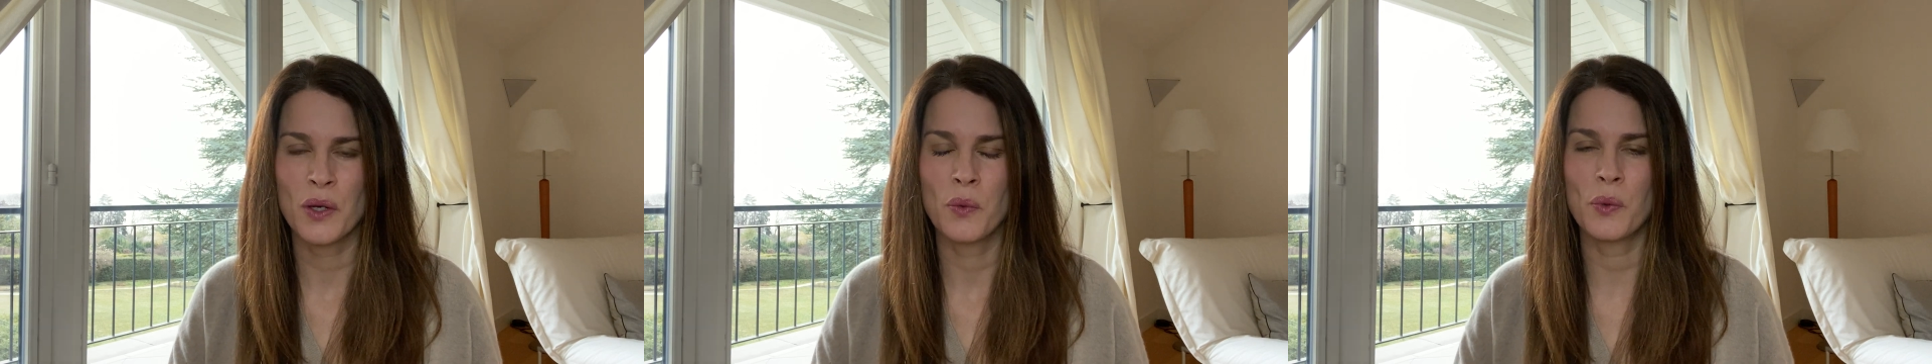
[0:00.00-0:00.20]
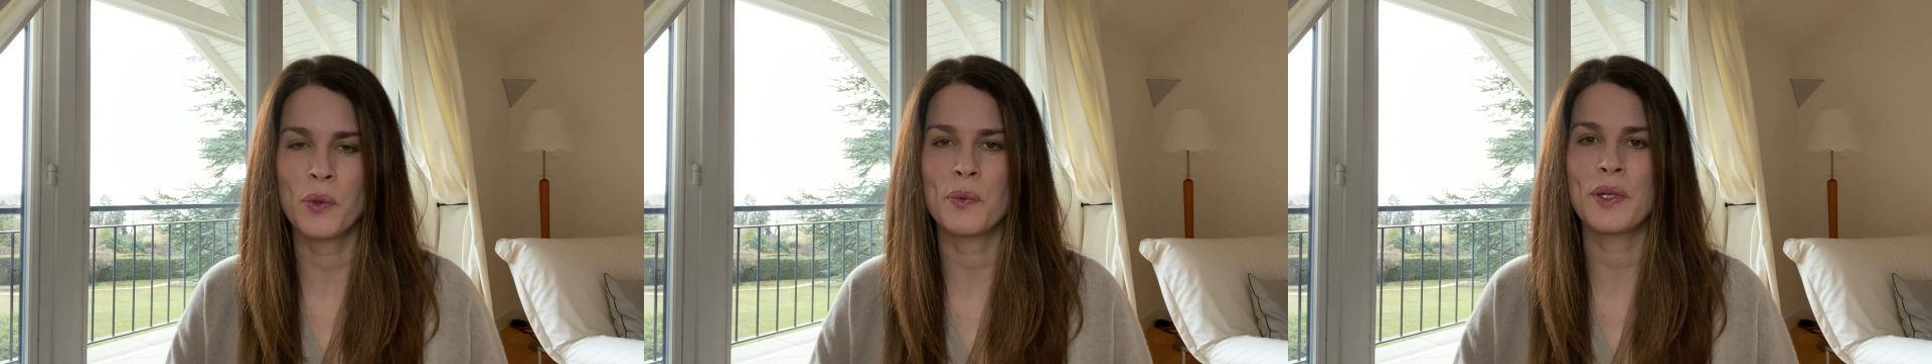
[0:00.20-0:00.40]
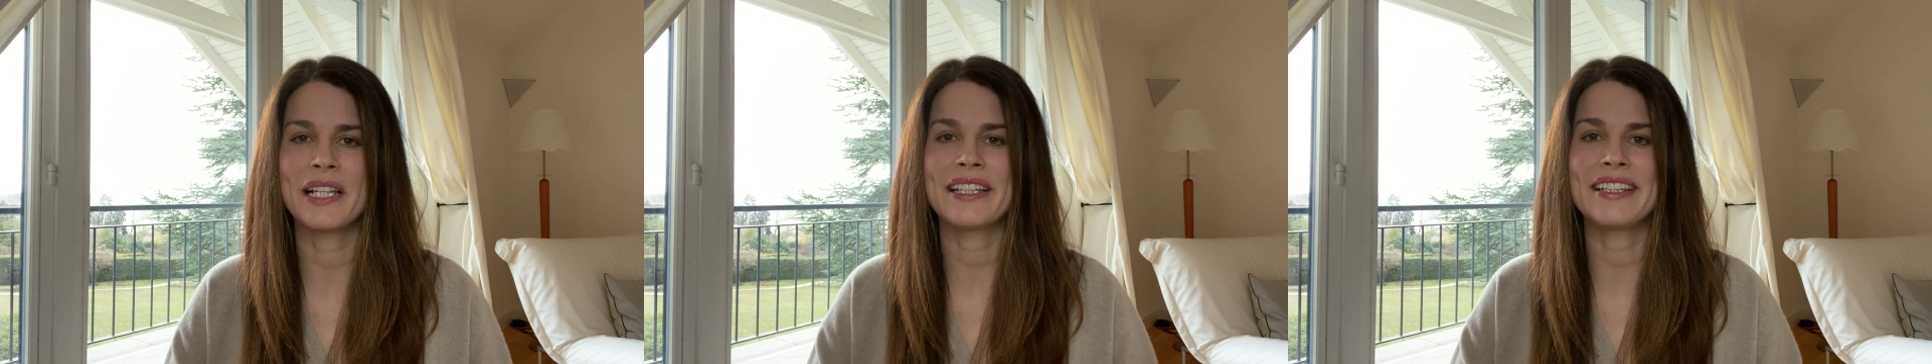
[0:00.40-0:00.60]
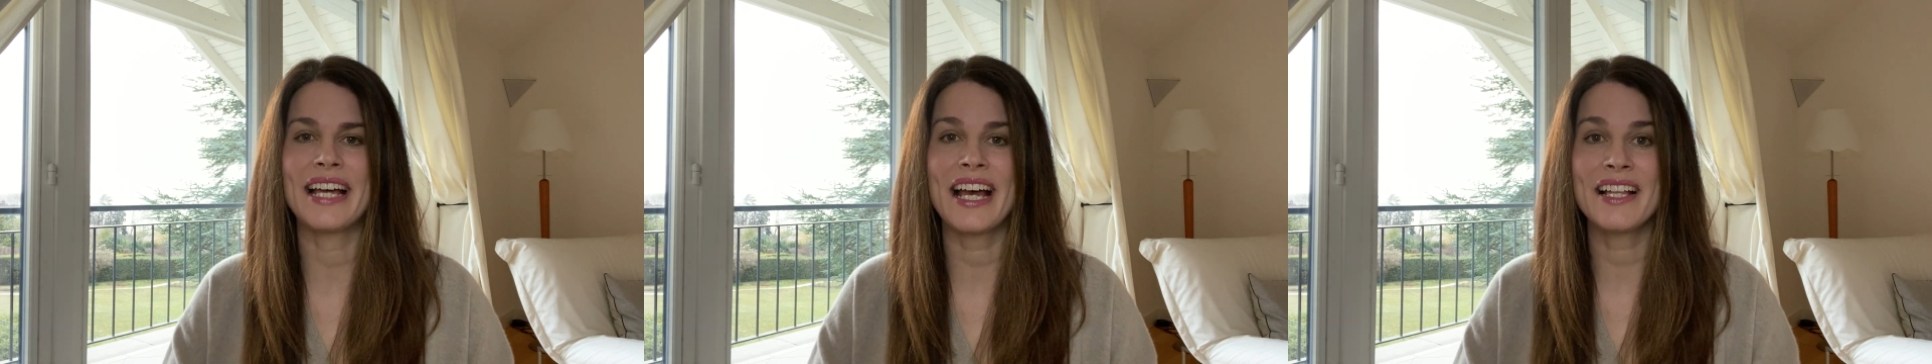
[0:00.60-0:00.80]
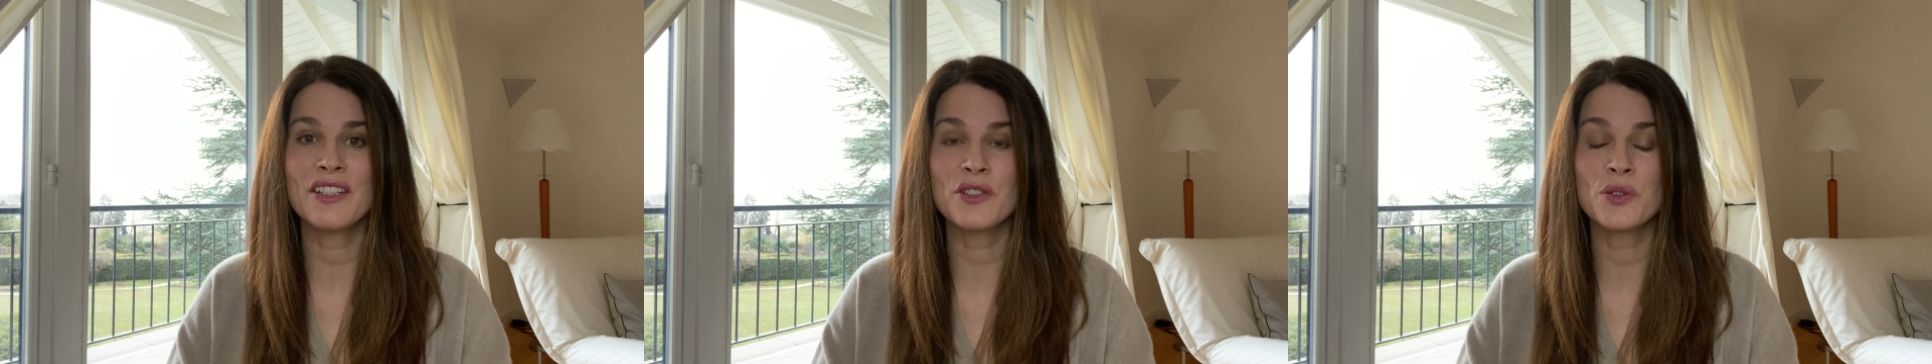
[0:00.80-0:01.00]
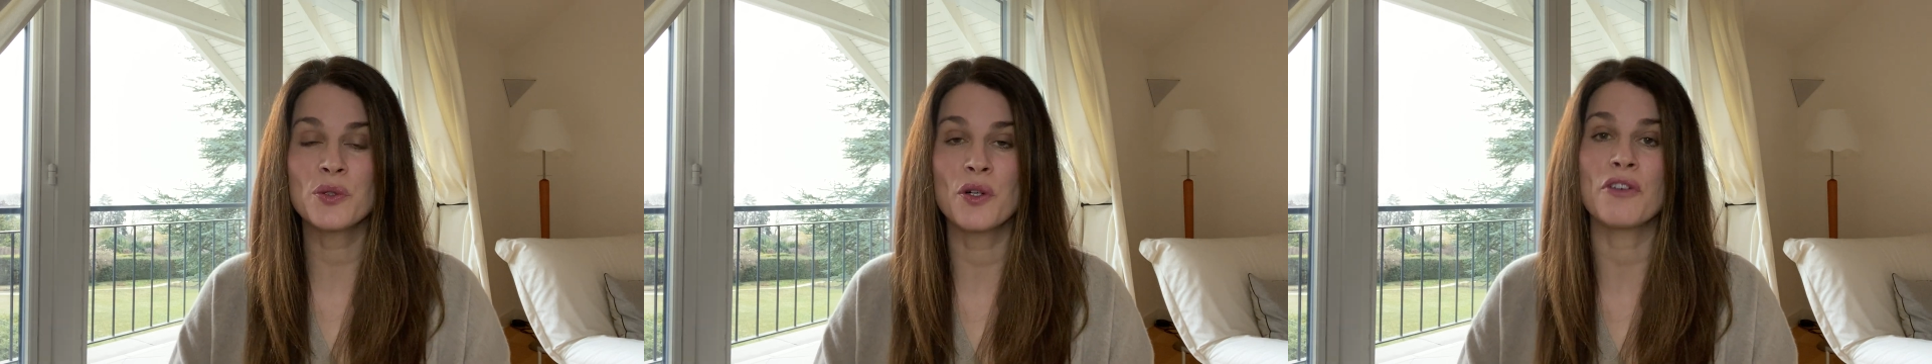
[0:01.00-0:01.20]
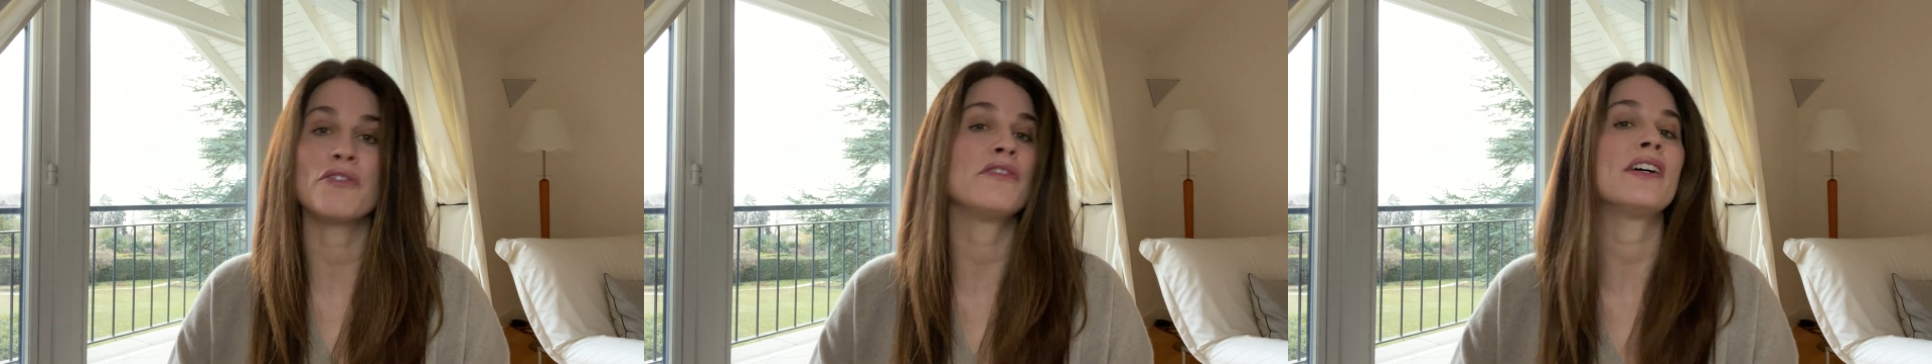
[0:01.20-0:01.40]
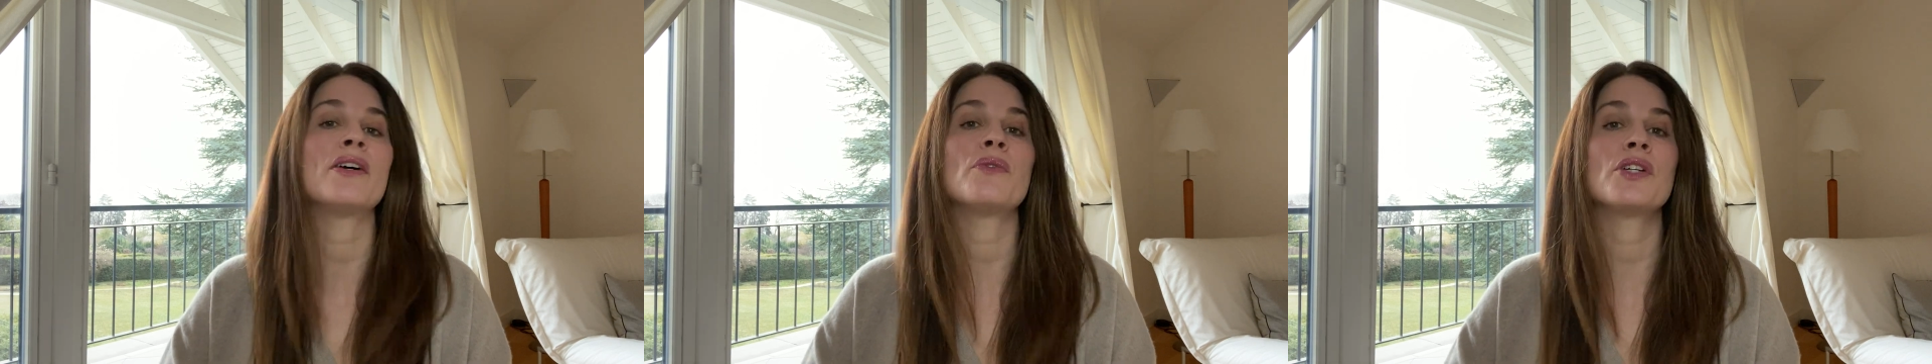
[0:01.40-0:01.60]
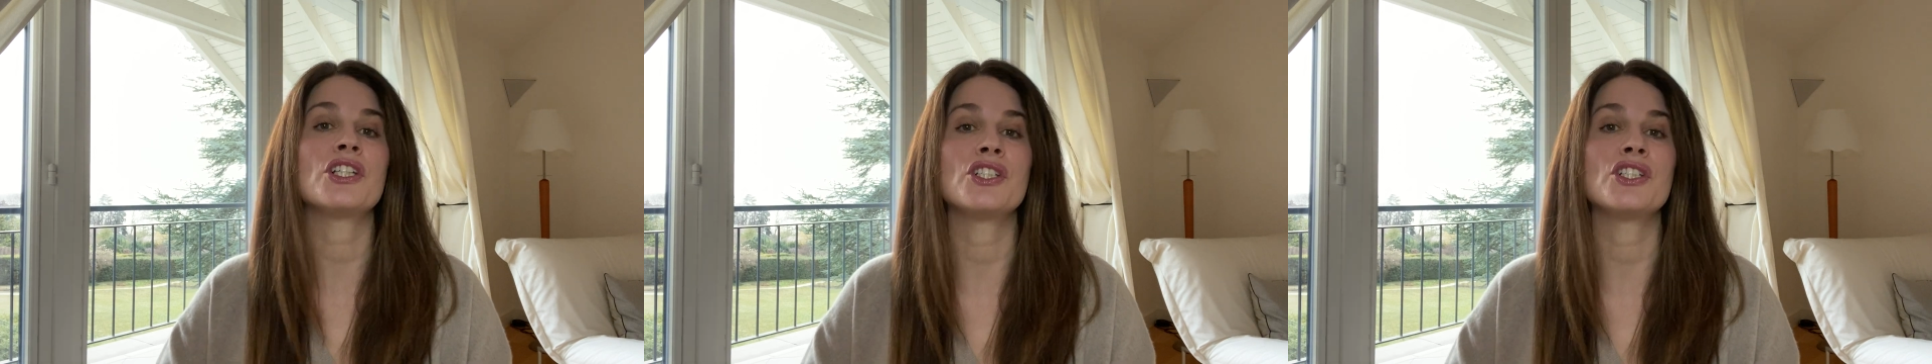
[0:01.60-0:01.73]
We will then do a very